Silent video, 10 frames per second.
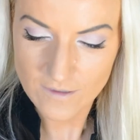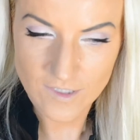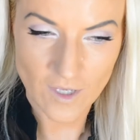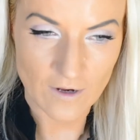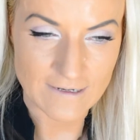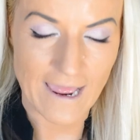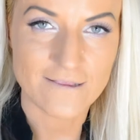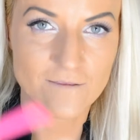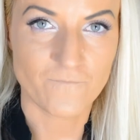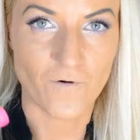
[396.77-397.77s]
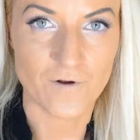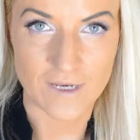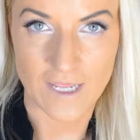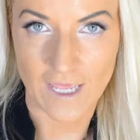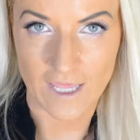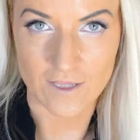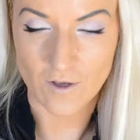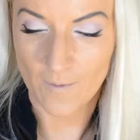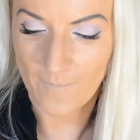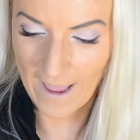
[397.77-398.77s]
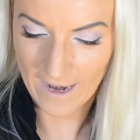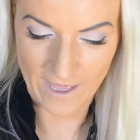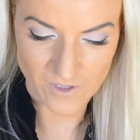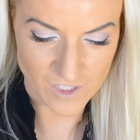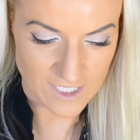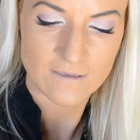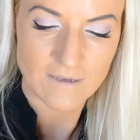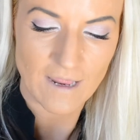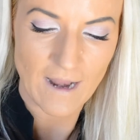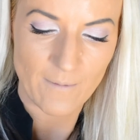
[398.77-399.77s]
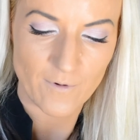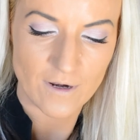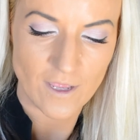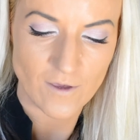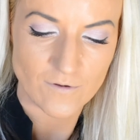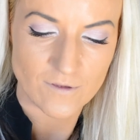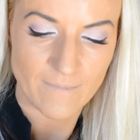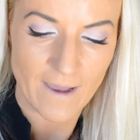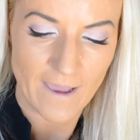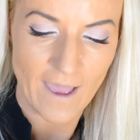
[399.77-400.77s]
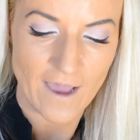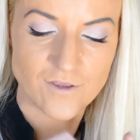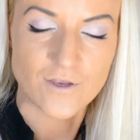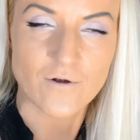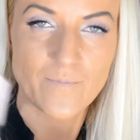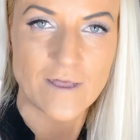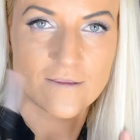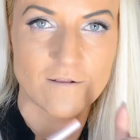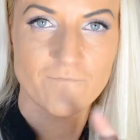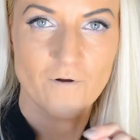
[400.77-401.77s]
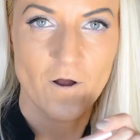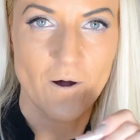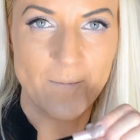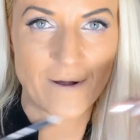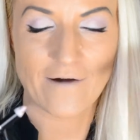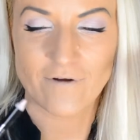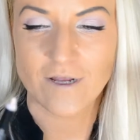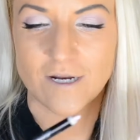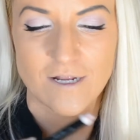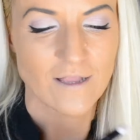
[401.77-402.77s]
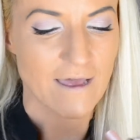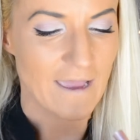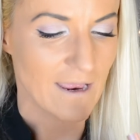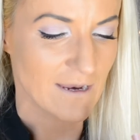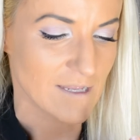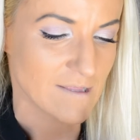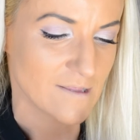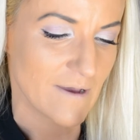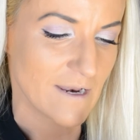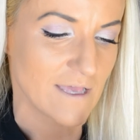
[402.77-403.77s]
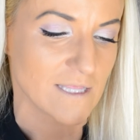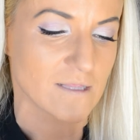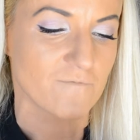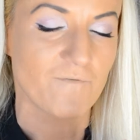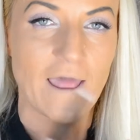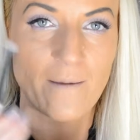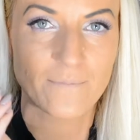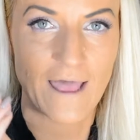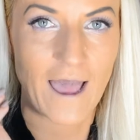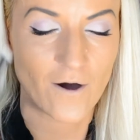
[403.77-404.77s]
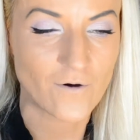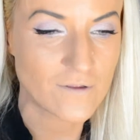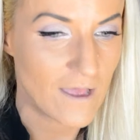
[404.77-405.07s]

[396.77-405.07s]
So that's for the top eyelashes. Then I'm gonna use my eyeshadow pencil from CoverGirl, and this one is Flamed Out,